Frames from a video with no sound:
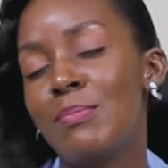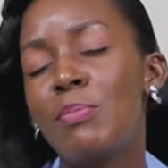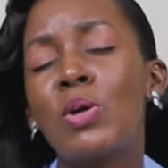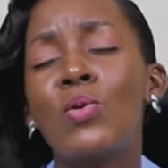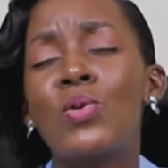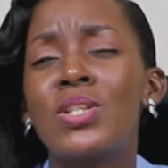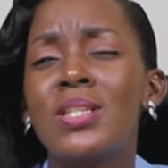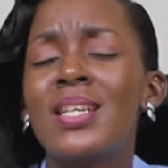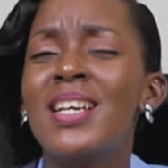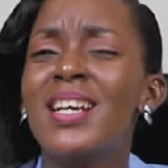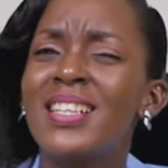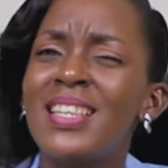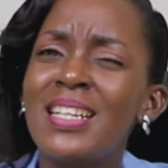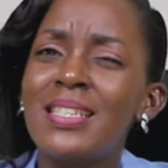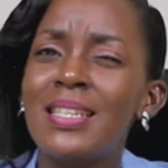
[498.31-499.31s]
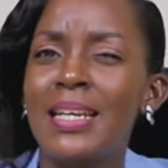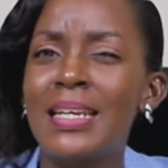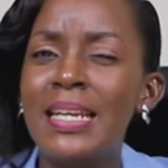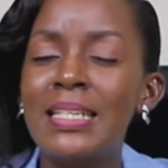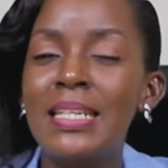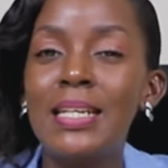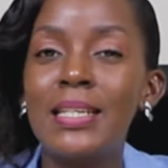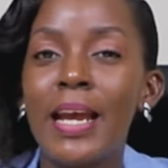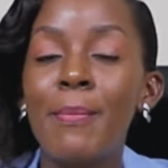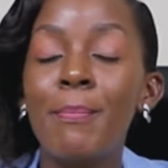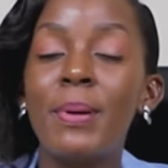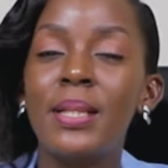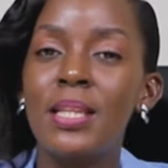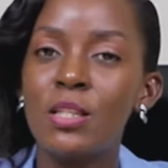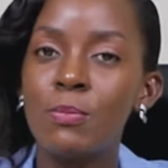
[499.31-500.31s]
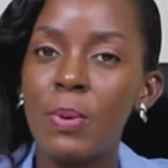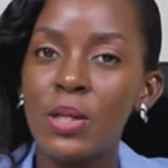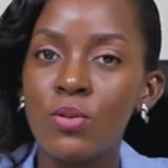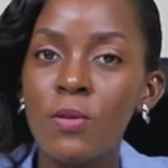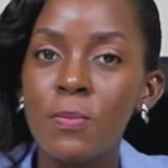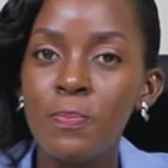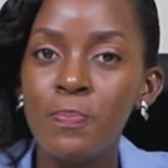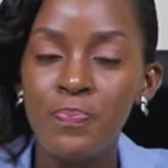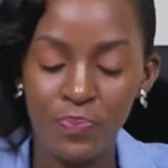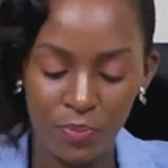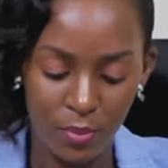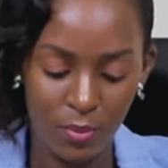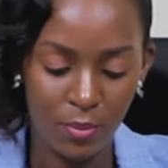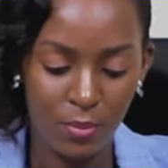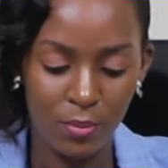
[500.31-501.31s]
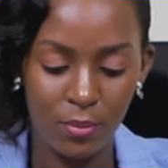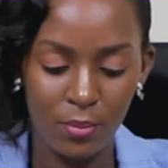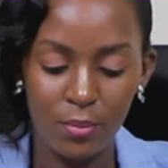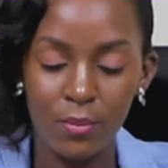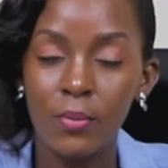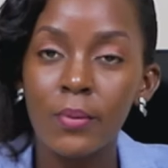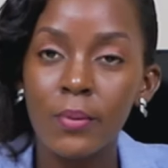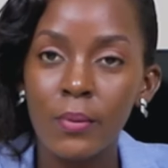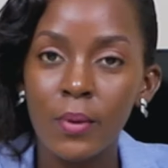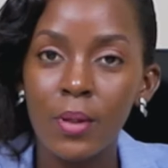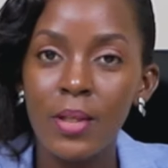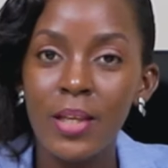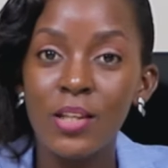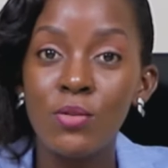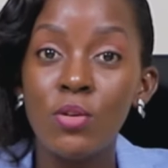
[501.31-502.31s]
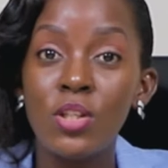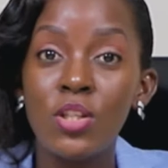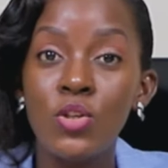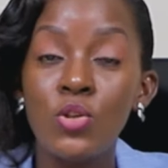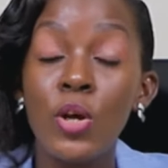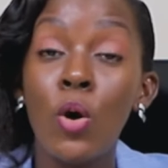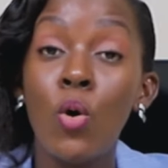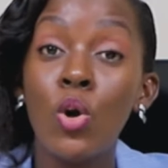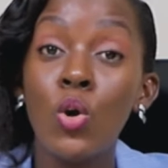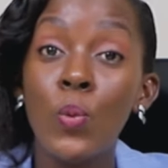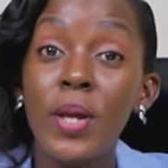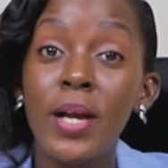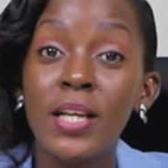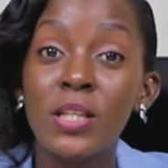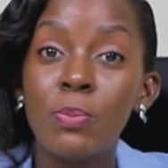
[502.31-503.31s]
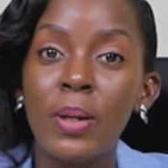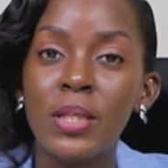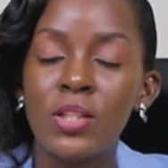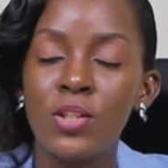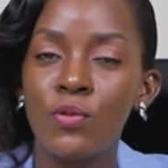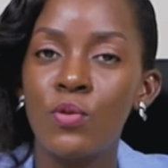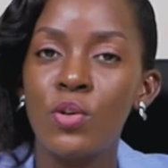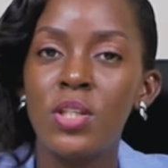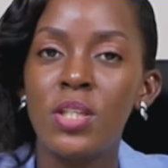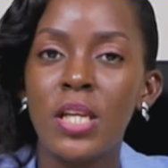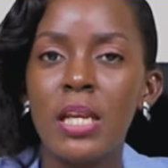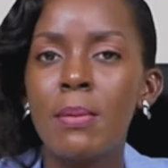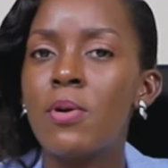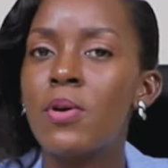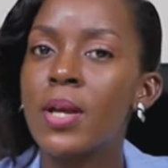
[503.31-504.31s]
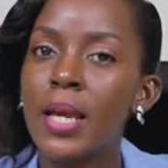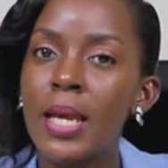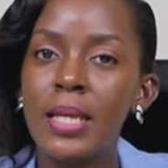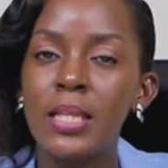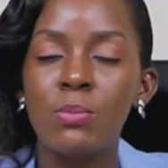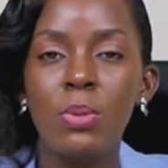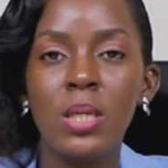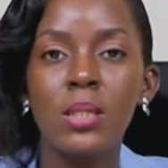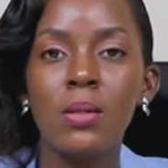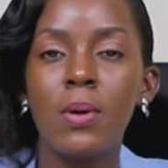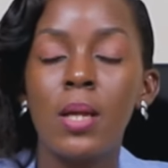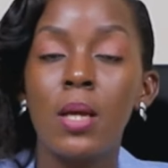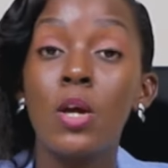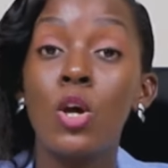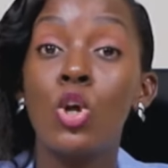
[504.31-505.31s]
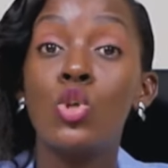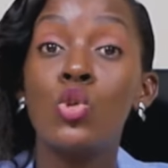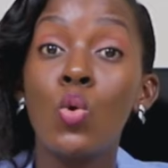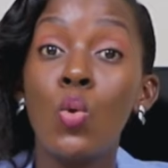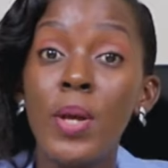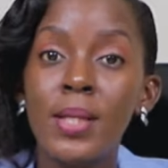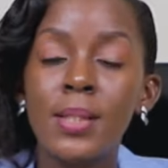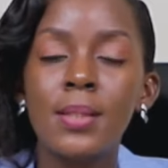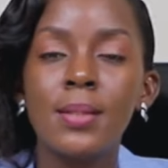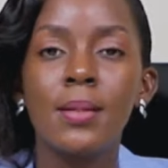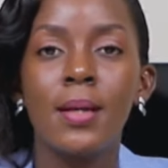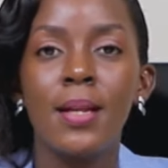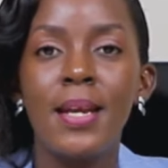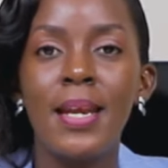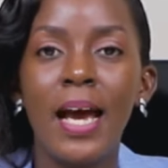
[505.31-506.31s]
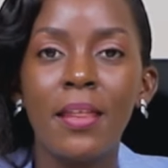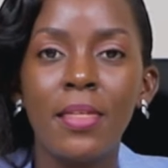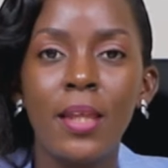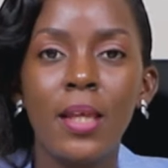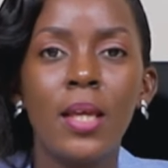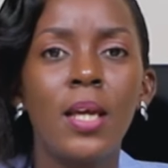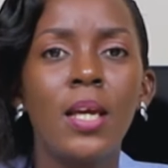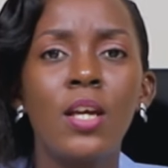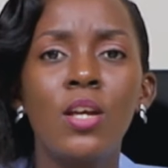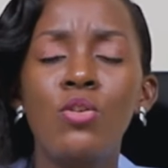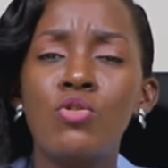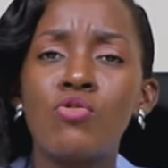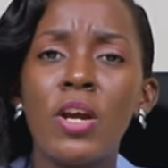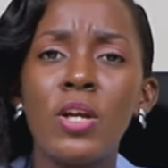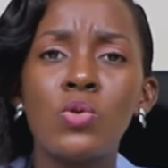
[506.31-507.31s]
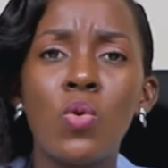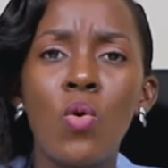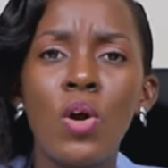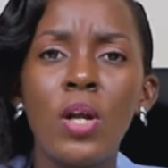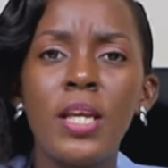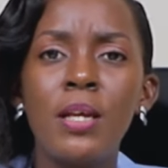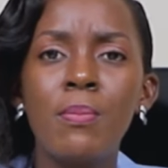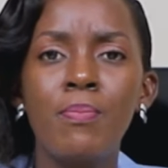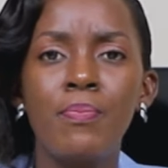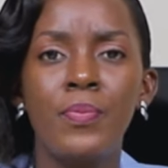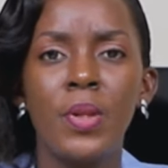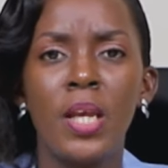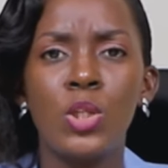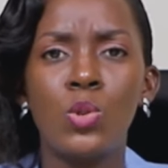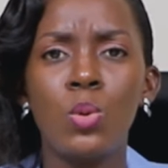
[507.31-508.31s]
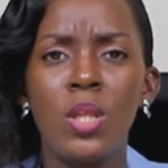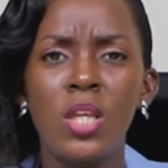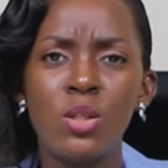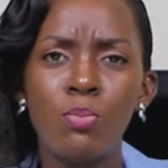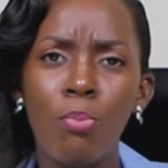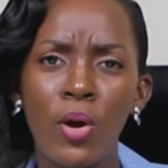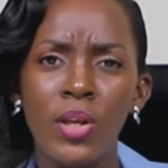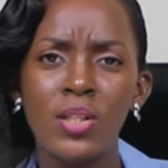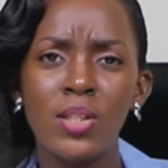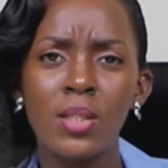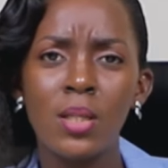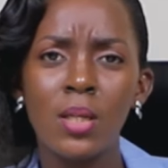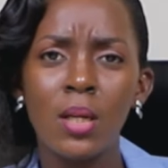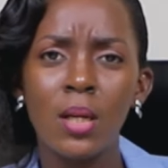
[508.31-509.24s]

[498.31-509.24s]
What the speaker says: Because that's the dating time. But this person, he has not seen you. A whole week has passed, you've not seen him. Okay, he's busy. 2 weeks, nothing. You try to call him, he's with his boys.